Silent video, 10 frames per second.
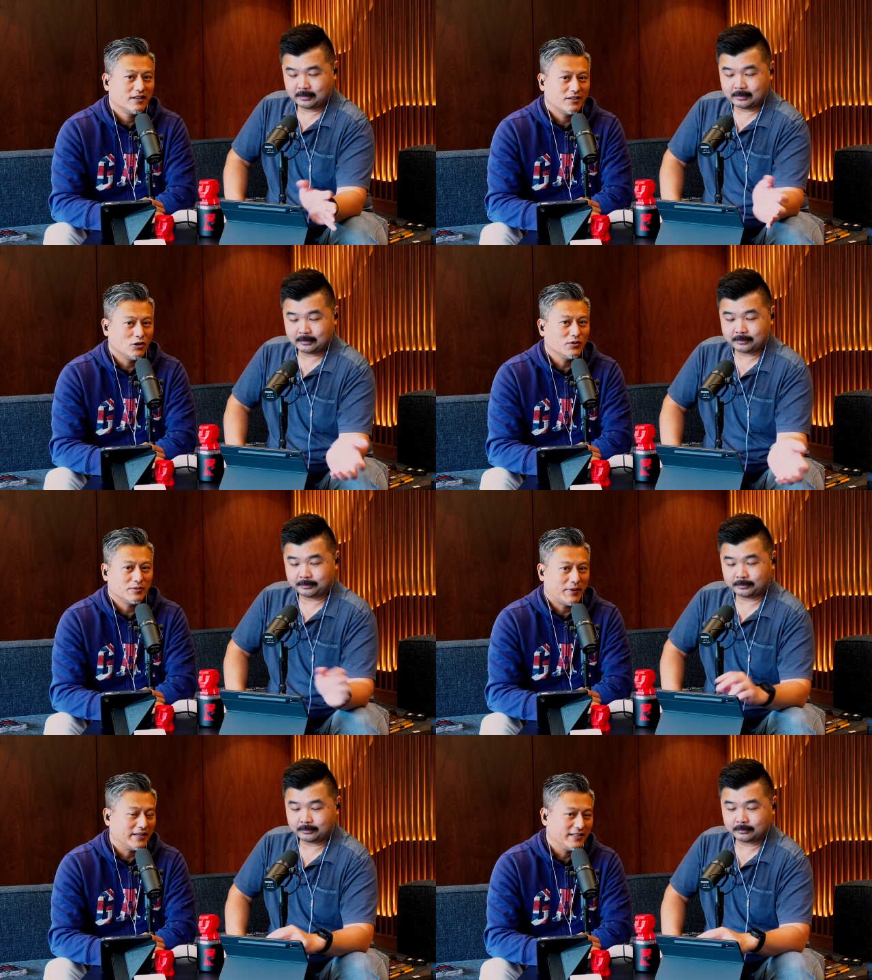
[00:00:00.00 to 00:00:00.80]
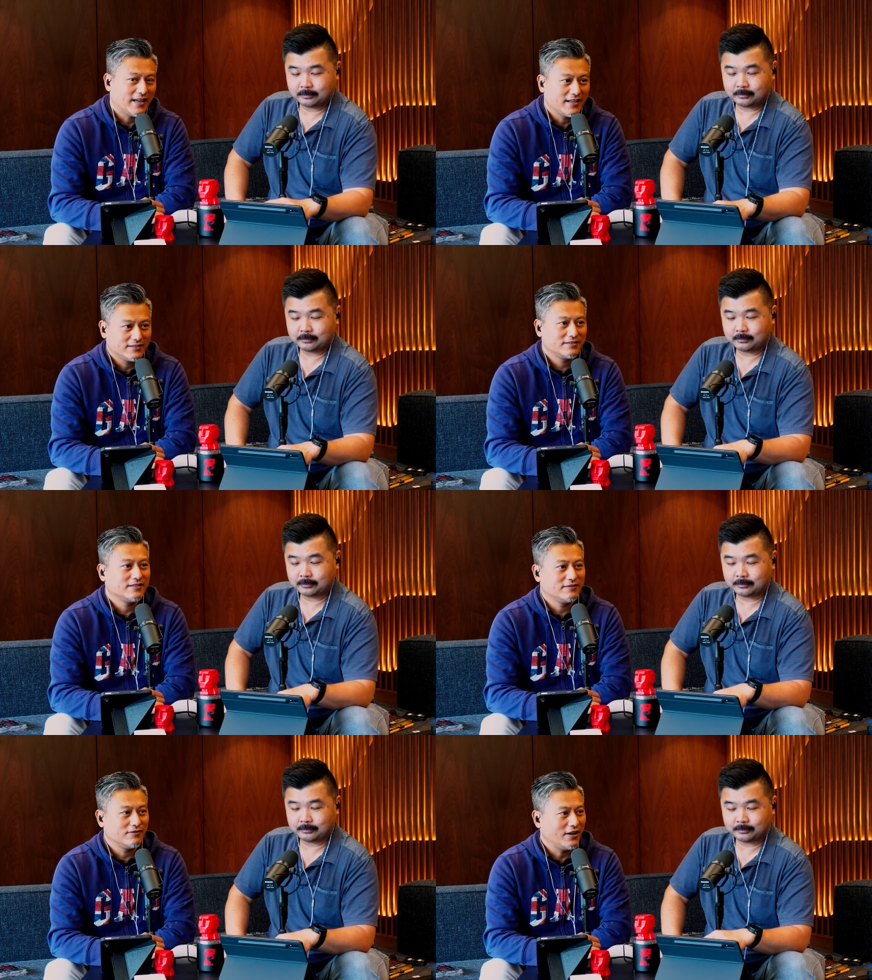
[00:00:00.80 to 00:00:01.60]
Speaker 1: I know it's a pain in the ass,
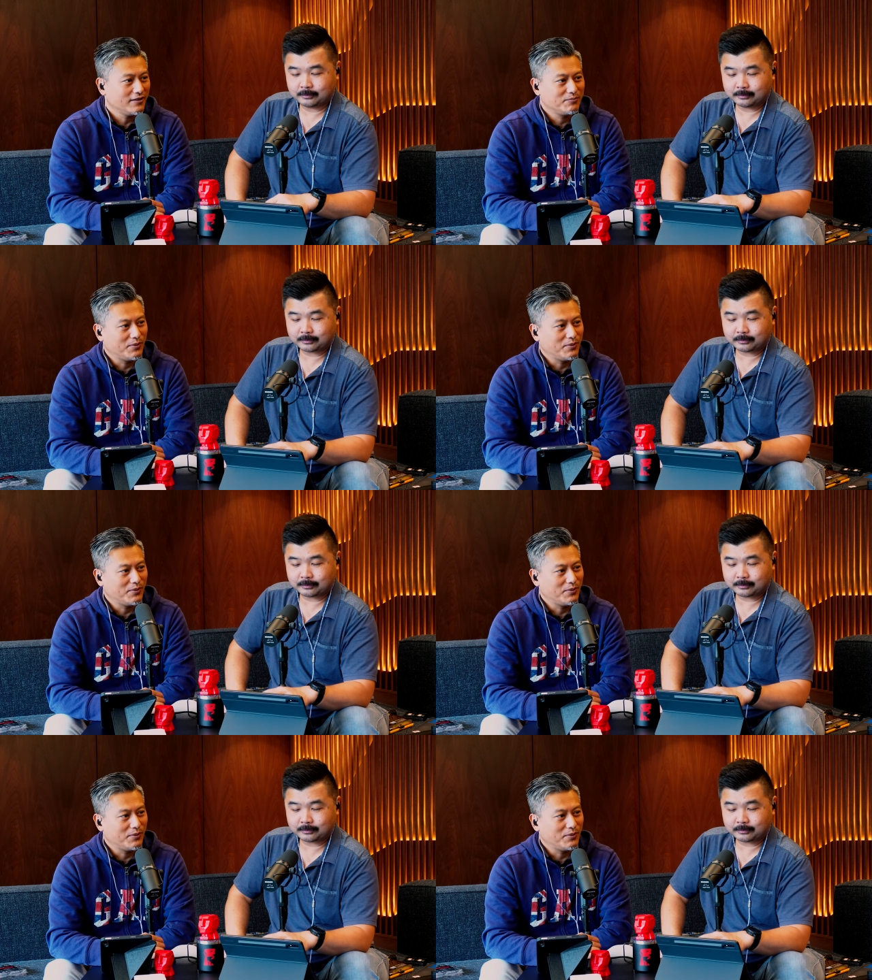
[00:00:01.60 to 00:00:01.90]
right?